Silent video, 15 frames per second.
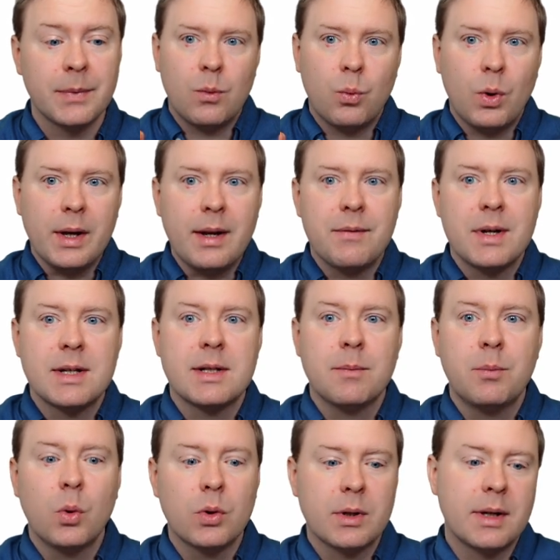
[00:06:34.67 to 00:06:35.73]
What I think is
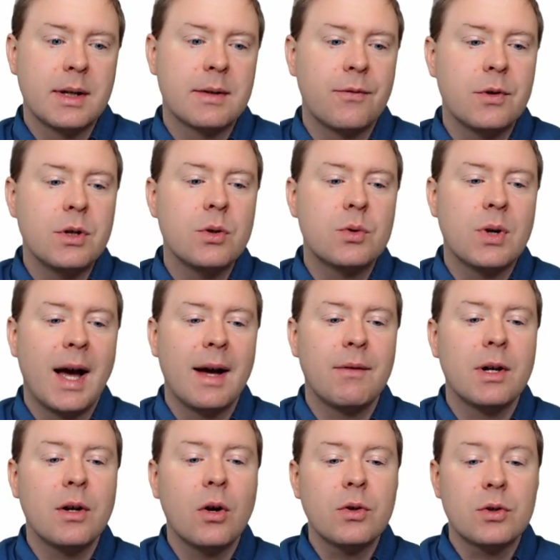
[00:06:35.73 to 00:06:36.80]
important is for you to have
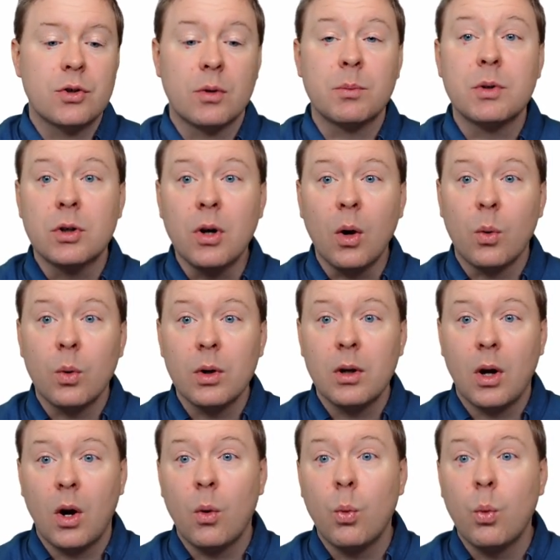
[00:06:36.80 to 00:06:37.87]
a long-term goal
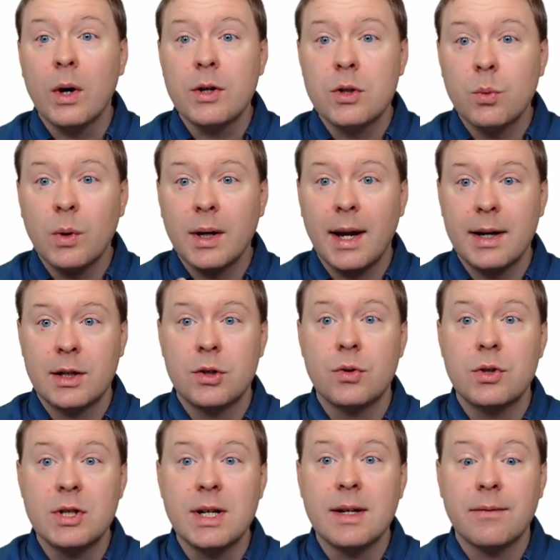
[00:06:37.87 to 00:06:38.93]
of what you would like to
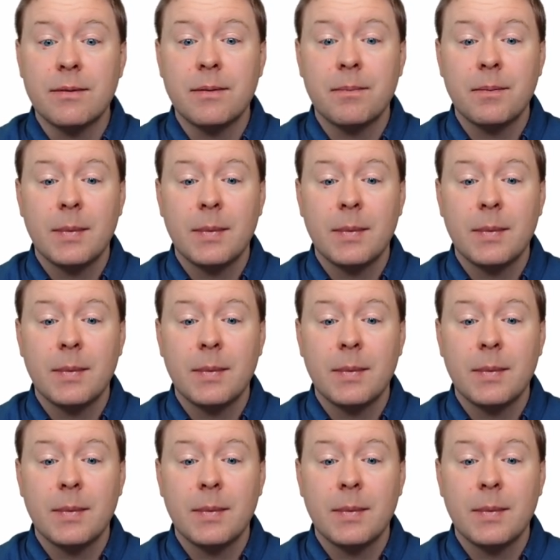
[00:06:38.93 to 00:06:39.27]
achieve